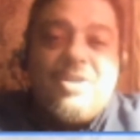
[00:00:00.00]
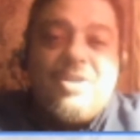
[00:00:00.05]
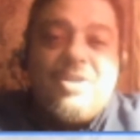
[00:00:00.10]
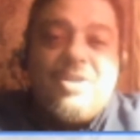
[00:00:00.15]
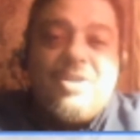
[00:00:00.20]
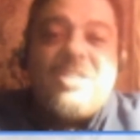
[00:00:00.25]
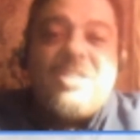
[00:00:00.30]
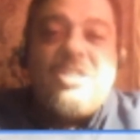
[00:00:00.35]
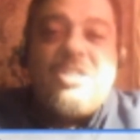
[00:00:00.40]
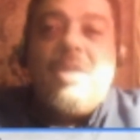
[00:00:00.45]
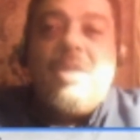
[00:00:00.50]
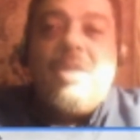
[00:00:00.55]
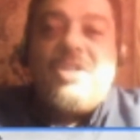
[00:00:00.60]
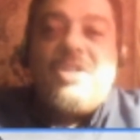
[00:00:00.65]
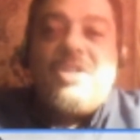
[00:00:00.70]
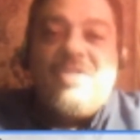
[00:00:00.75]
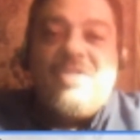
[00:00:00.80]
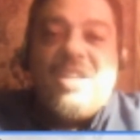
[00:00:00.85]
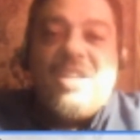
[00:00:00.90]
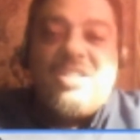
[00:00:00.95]
there's only
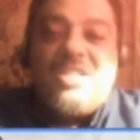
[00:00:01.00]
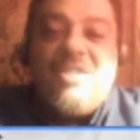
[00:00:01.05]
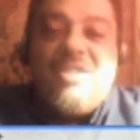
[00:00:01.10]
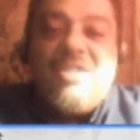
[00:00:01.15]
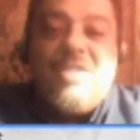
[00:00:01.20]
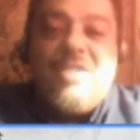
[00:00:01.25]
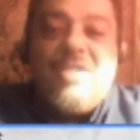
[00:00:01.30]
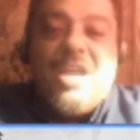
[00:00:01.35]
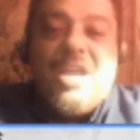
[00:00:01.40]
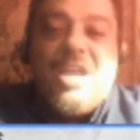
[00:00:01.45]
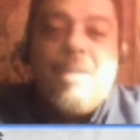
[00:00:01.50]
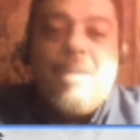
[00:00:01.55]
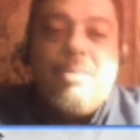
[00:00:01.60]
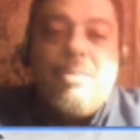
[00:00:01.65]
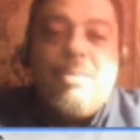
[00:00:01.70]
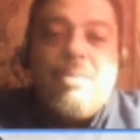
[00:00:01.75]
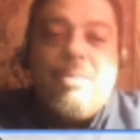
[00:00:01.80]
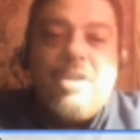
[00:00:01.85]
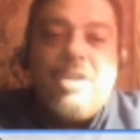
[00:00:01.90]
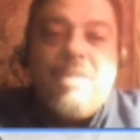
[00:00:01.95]
so much of that stuff that
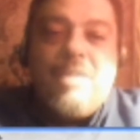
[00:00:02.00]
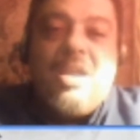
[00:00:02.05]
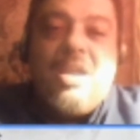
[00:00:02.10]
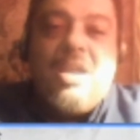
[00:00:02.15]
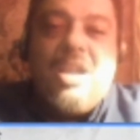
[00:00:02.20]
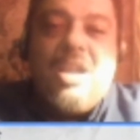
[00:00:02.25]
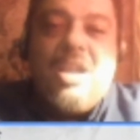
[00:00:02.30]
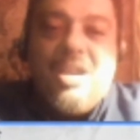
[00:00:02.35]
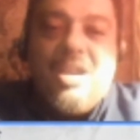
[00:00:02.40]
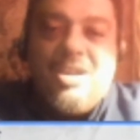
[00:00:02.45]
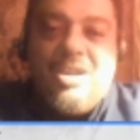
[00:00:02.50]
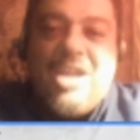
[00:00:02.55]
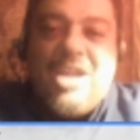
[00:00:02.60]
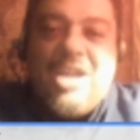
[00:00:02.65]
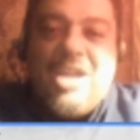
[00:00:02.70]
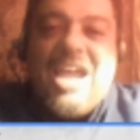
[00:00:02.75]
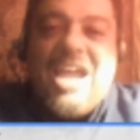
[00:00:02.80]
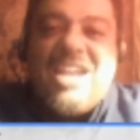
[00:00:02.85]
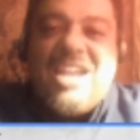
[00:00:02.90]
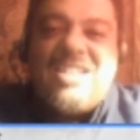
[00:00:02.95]
I can put in me, and,
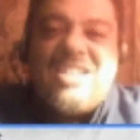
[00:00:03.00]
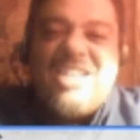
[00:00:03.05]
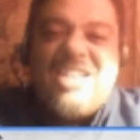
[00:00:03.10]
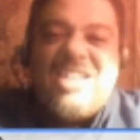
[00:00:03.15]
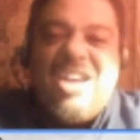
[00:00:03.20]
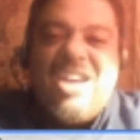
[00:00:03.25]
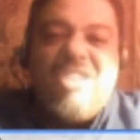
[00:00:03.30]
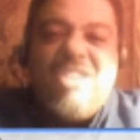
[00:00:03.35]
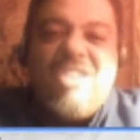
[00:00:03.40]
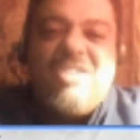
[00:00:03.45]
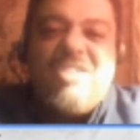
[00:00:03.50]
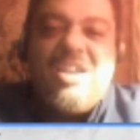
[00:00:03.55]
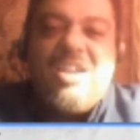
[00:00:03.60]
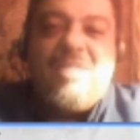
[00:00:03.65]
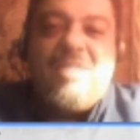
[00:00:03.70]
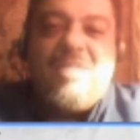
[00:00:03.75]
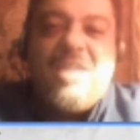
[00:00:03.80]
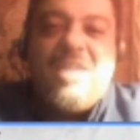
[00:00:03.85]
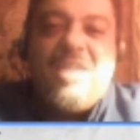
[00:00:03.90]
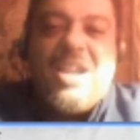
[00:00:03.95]
I can tell
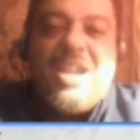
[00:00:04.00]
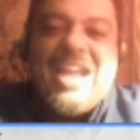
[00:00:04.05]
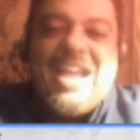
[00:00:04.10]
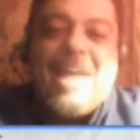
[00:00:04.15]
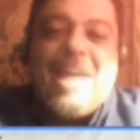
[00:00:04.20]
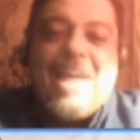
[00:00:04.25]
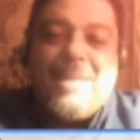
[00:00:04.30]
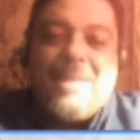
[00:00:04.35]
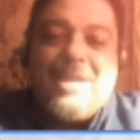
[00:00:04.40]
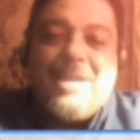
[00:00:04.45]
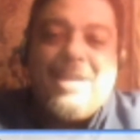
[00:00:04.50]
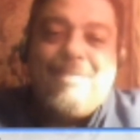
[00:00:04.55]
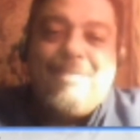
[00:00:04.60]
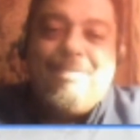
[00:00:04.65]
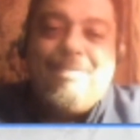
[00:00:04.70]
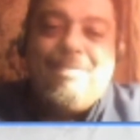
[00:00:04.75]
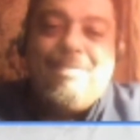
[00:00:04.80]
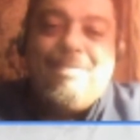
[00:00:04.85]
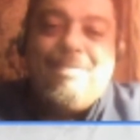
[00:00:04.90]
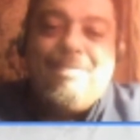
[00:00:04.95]
that I'm not
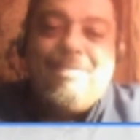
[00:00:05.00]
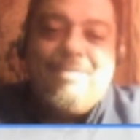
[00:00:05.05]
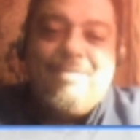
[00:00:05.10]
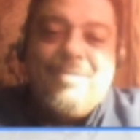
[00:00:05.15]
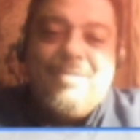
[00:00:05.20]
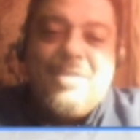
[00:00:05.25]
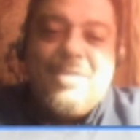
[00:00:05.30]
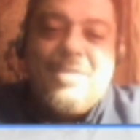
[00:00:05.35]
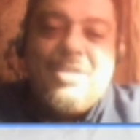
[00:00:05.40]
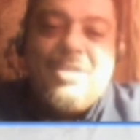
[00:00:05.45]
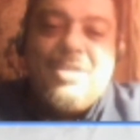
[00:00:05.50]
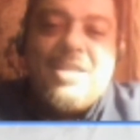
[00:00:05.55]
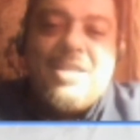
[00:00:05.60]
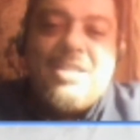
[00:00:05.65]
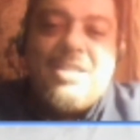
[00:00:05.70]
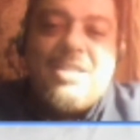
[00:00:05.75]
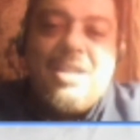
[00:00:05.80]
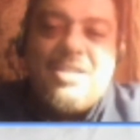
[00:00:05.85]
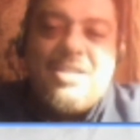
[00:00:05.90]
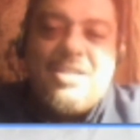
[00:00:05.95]
happy.
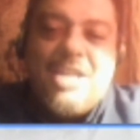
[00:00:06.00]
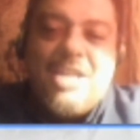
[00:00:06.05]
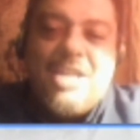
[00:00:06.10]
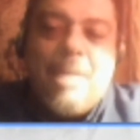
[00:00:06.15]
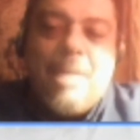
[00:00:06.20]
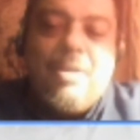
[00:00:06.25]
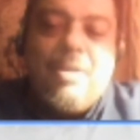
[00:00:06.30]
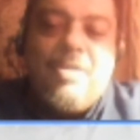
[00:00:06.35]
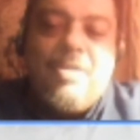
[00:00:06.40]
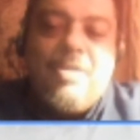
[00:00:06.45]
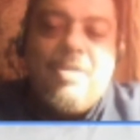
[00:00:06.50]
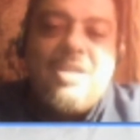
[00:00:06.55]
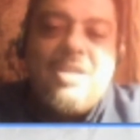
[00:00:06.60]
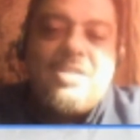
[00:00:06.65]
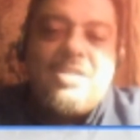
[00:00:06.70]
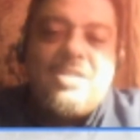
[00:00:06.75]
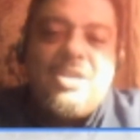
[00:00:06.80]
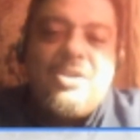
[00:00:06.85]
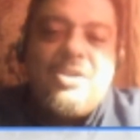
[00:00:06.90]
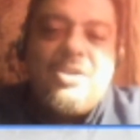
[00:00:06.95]
So that's a, that's a couple
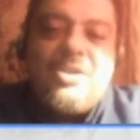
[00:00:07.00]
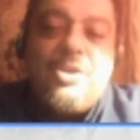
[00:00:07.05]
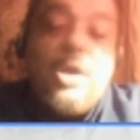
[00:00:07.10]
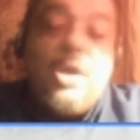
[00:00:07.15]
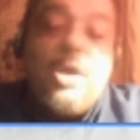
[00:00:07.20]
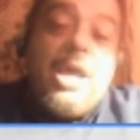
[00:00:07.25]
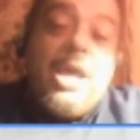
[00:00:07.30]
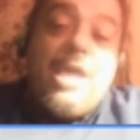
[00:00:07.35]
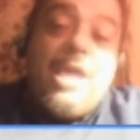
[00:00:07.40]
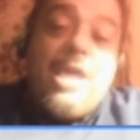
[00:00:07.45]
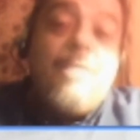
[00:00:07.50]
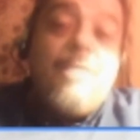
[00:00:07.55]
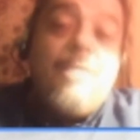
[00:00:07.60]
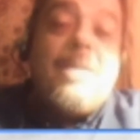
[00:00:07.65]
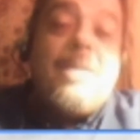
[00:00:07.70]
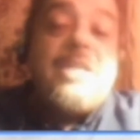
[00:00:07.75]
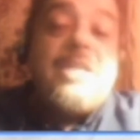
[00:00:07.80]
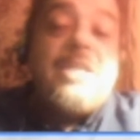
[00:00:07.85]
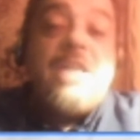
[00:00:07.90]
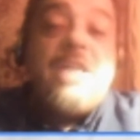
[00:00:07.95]
of things that you do.
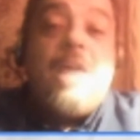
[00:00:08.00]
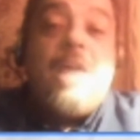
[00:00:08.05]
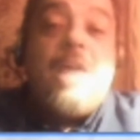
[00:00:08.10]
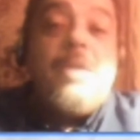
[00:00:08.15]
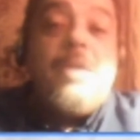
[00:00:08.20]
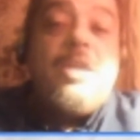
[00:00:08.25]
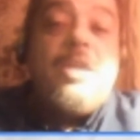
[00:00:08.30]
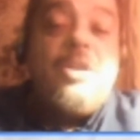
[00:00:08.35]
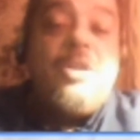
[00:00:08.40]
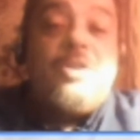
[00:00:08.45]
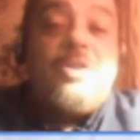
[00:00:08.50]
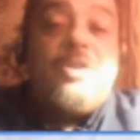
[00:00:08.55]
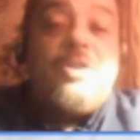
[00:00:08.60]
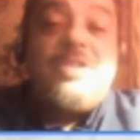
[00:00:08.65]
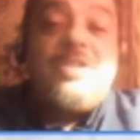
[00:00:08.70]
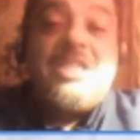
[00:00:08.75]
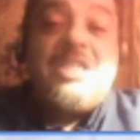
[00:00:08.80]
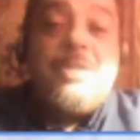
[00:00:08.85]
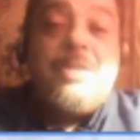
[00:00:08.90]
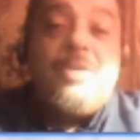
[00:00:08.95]
In the meantime, you
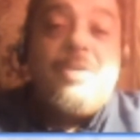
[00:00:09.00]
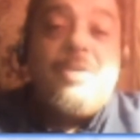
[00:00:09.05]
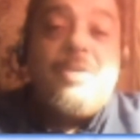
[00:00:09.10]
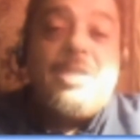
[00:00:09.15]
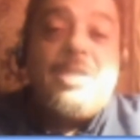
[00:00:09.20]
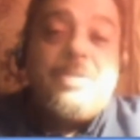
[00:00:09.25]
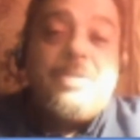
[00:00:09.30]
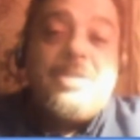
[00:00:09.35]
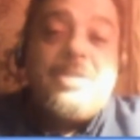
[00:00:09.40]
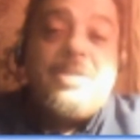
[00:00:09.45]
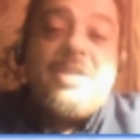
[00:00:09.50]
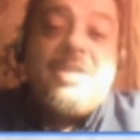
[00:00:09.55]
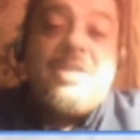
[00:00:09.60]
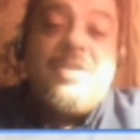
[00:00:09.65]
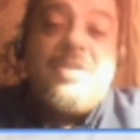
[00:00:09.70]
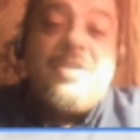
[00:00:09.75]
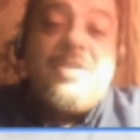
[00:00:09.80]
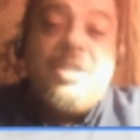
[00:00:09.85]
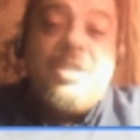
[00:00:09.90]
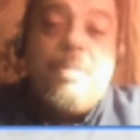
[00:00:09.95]
know you see some of the
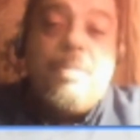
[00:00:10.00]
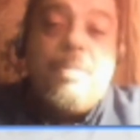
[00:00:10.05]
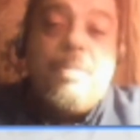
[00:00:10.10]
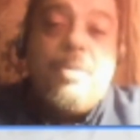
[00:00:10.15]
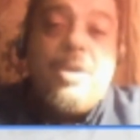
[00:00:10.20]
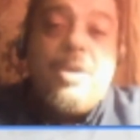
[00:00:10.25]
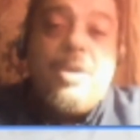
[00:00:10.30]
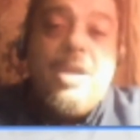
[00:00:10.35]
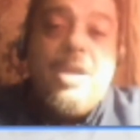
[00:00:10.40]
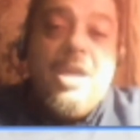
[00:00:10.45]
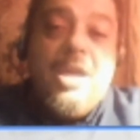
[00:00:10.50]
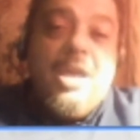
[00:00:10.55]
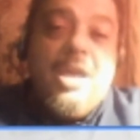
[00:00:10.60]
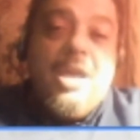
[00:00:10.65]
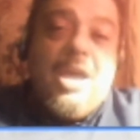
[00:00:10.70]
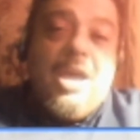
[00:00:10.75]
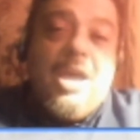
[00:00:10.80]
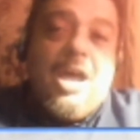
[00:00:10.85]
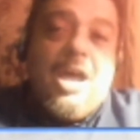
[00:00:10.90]
recipes like this in the book.